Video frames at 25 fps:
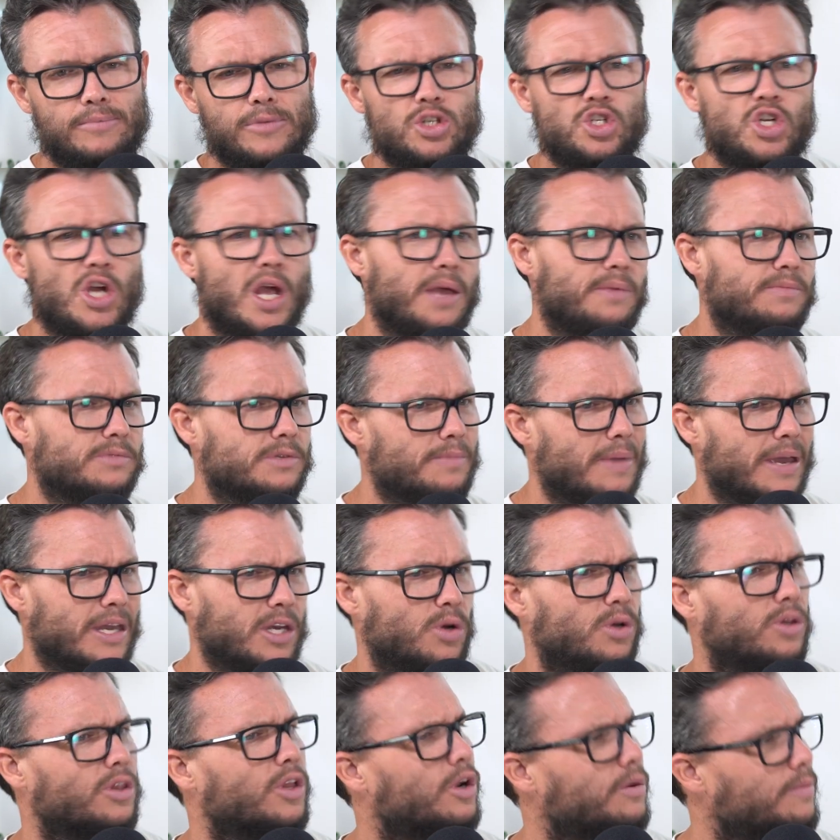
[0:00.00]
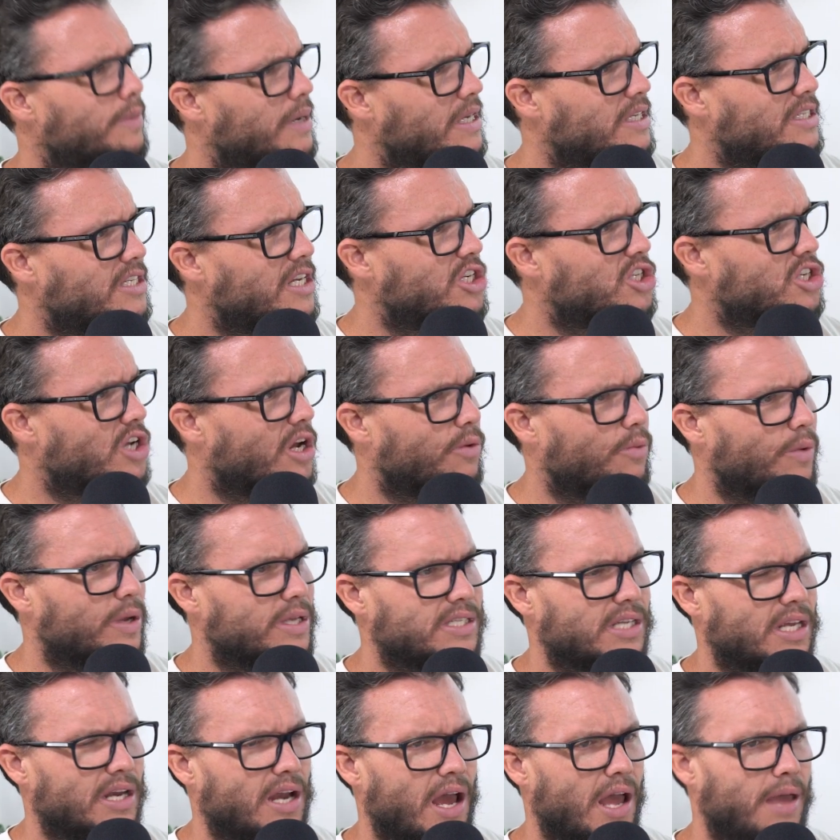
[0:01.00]
James may do a little bit of teaching on
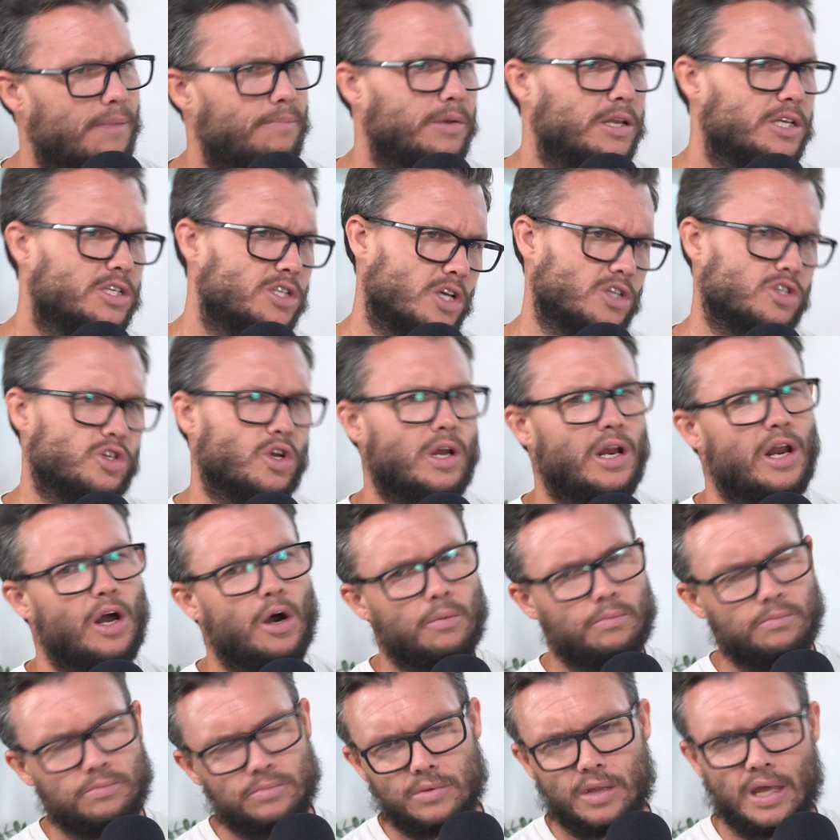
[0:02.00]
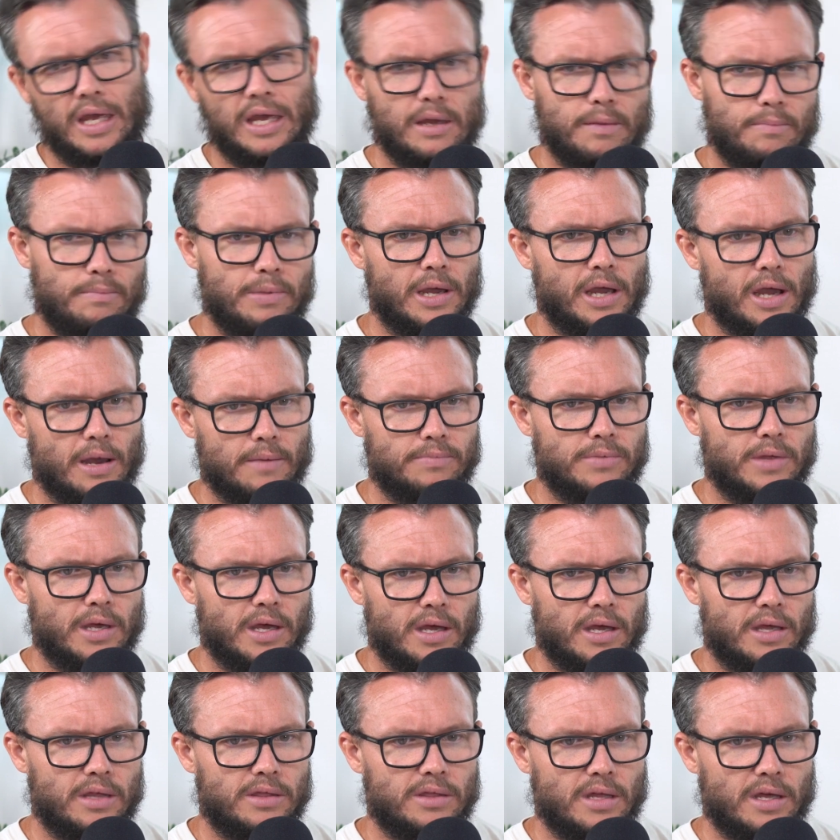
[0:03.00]
Wednesday night, but he's also going to help like pick up
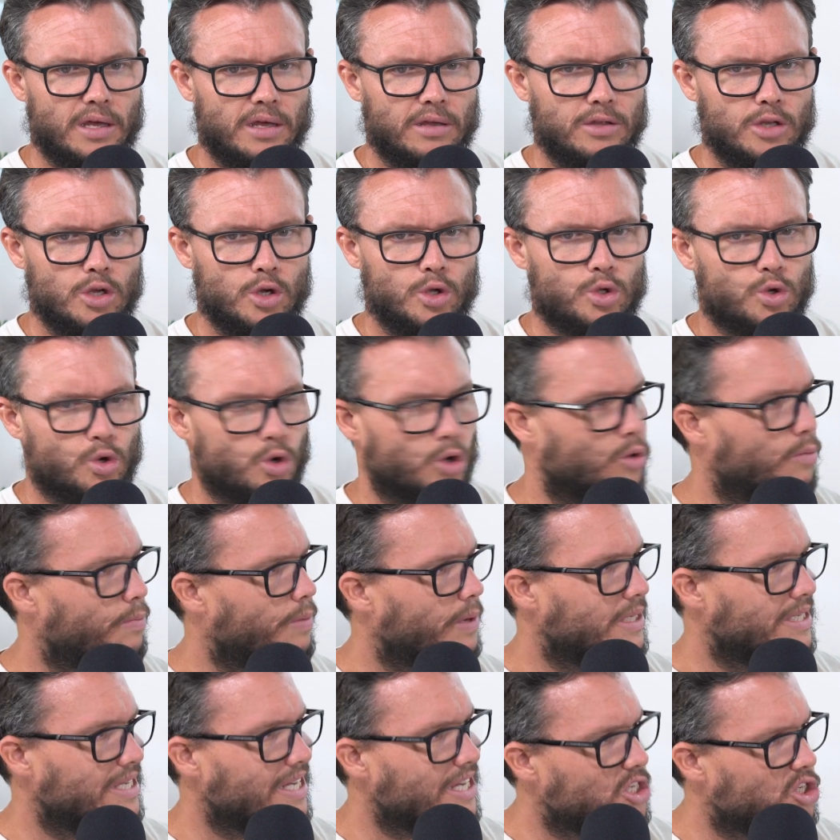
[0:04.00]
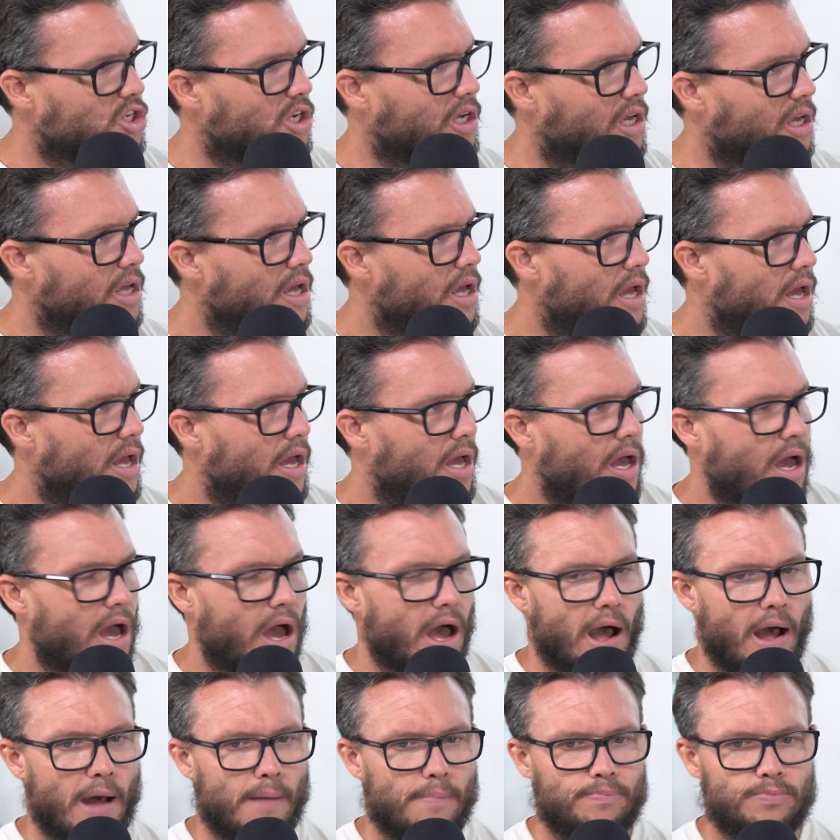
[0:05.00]
the youth group teaching
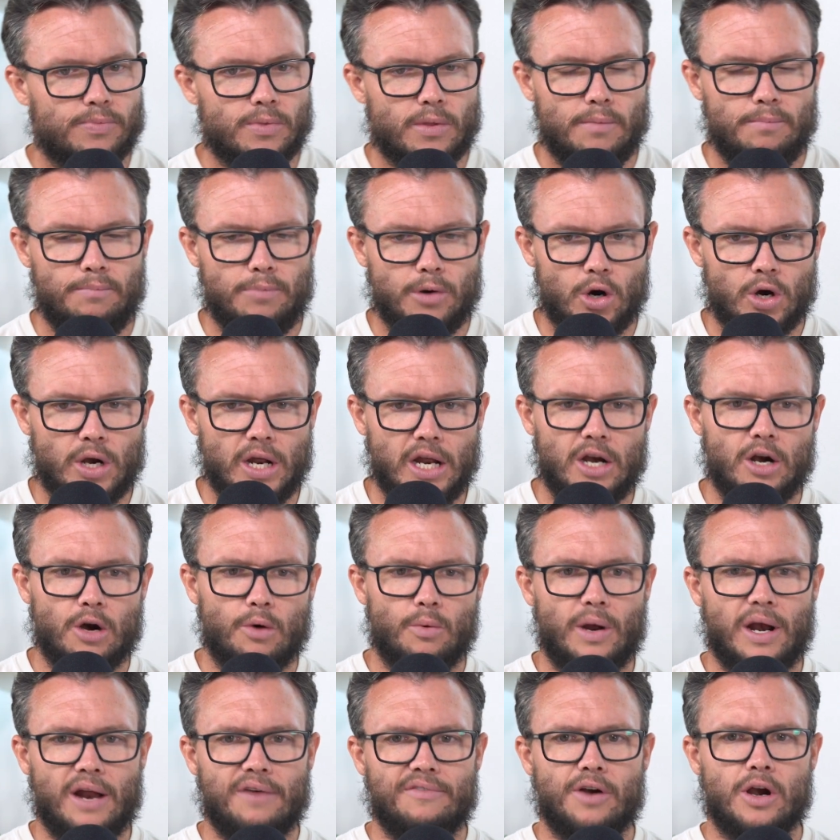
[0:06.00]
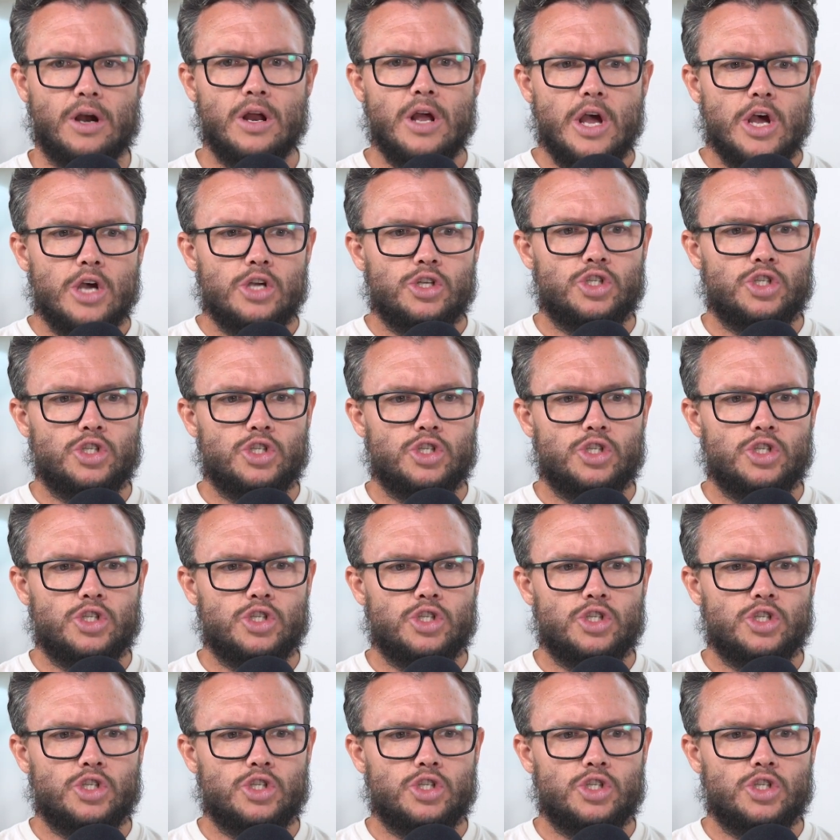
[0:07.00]
burden or whatever.